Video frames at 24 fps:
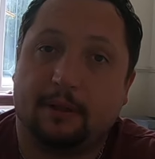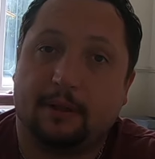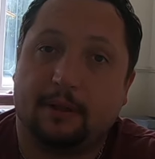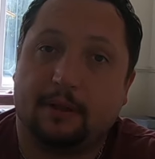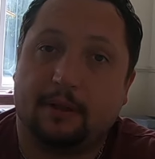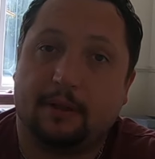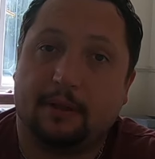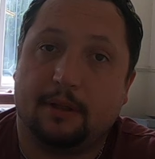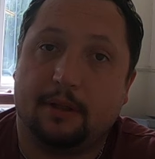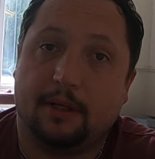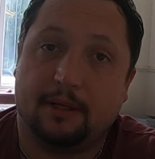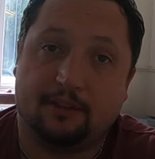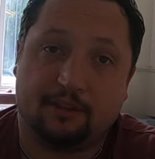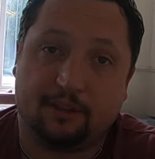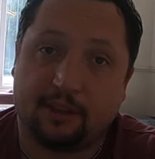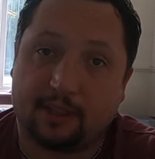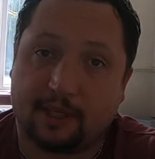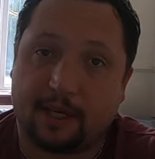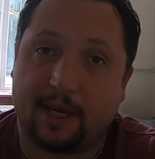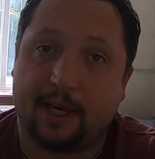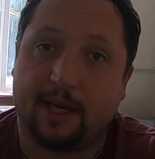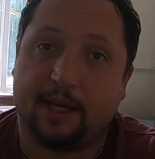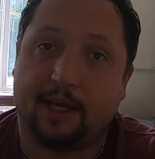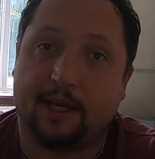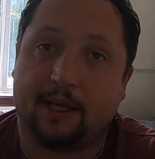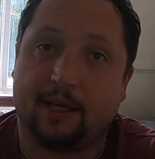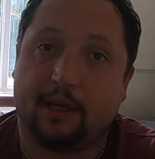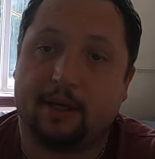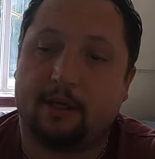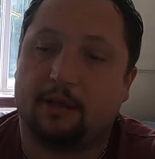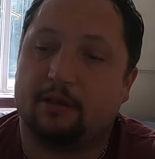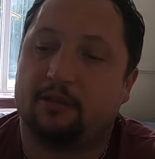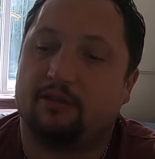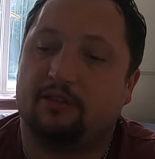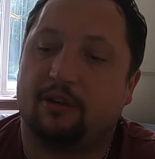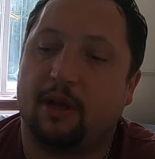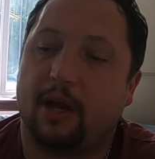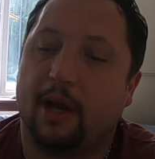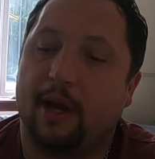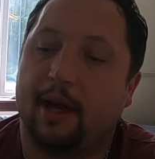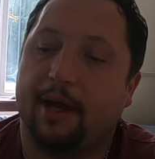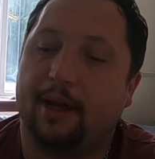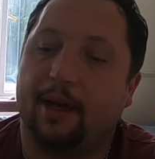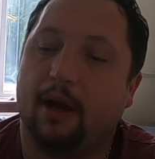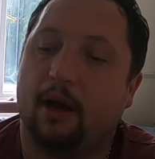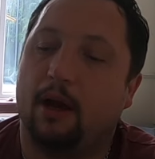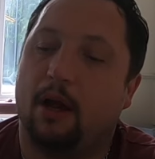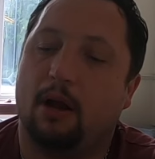The lizard king can say, I
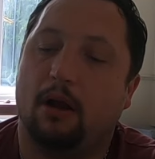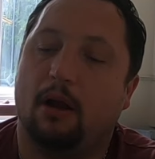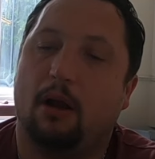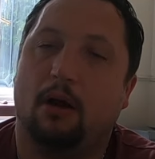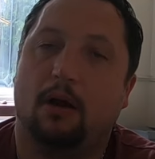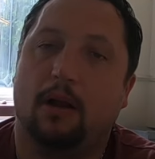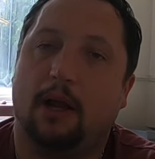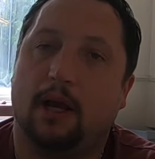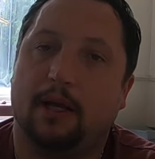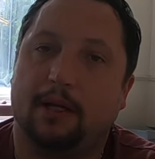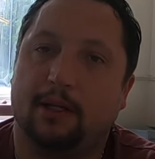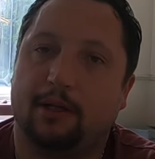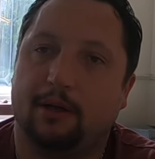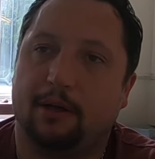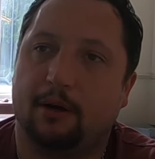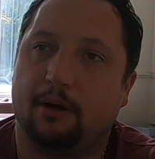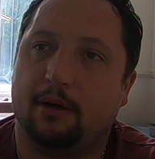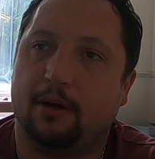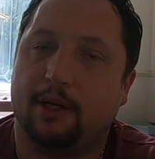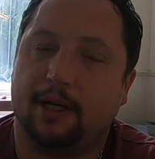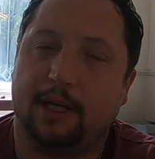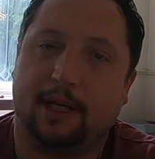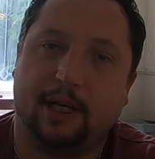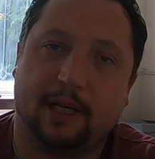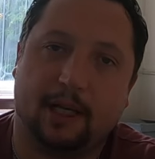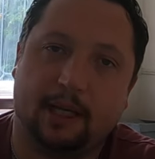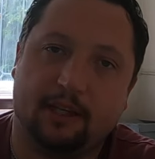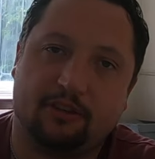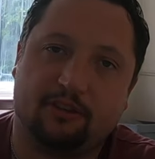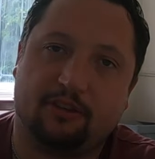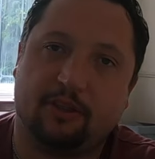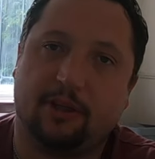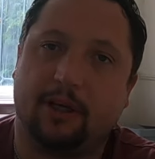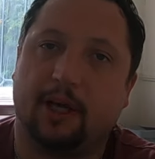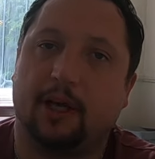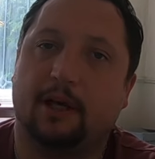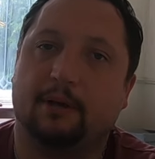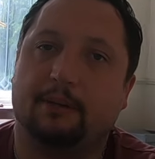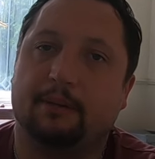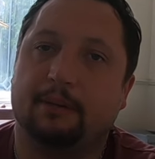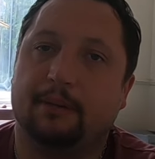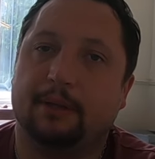don't like that guy, he needs to go.